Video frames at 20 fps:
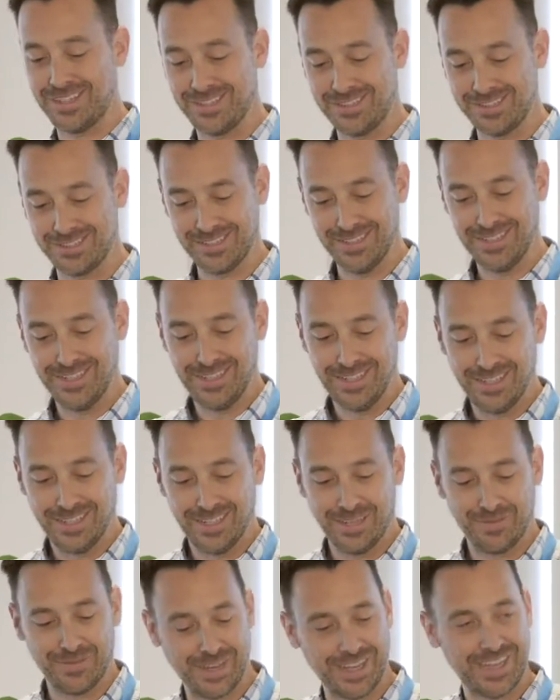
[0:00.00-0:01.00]
this.
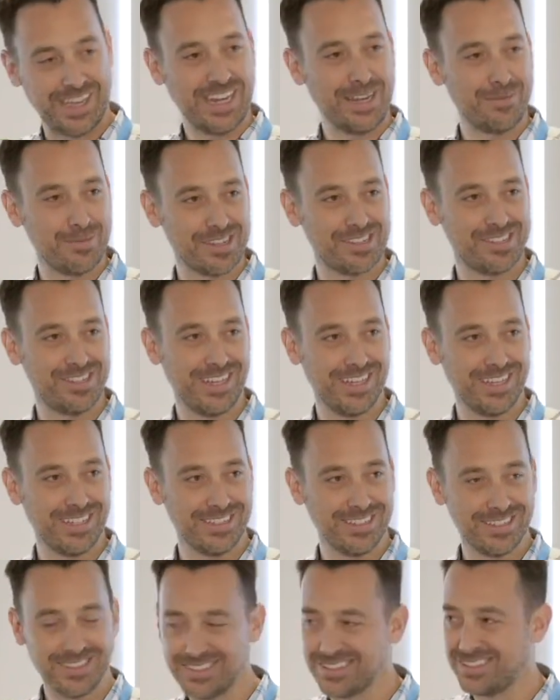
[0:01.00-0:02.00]
If I can get him to sing
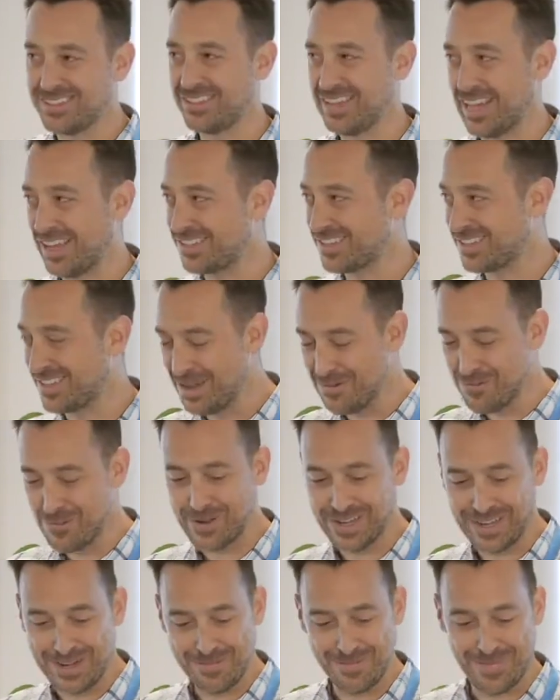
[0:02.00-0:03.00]
it next time,
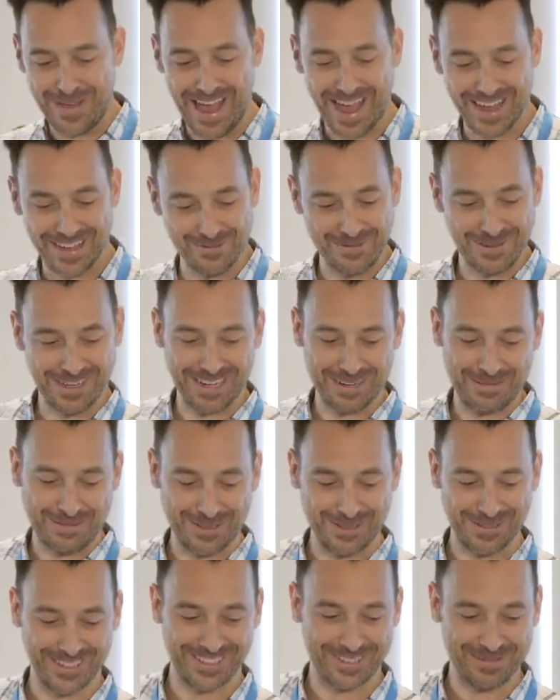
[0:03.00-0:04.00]
we'll get him back and we'll get him
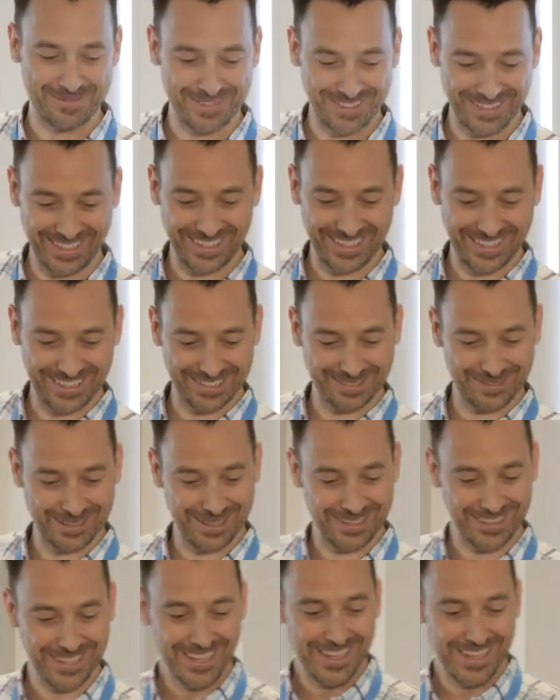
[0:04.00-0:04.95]
doing some singing as well.